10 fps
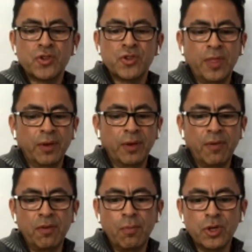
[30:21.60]
So they
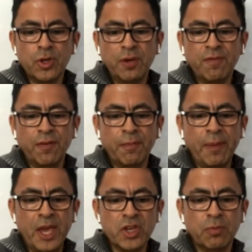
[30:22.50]
don't give you much
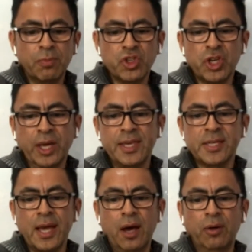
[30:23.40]
information, but check
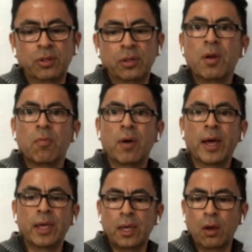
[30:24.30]
this out.
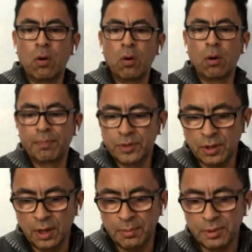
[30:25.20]
Right here, oh,
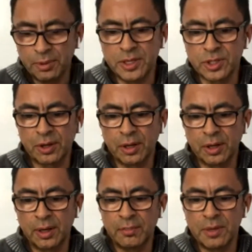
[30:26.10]
sorry, I'm not sharing my
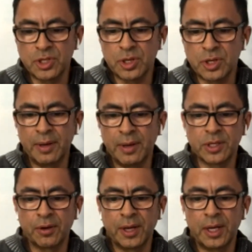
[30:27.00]
screen. Let me share
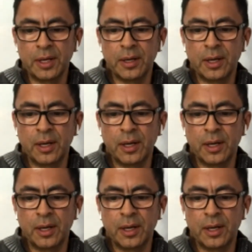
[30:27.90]
my screen.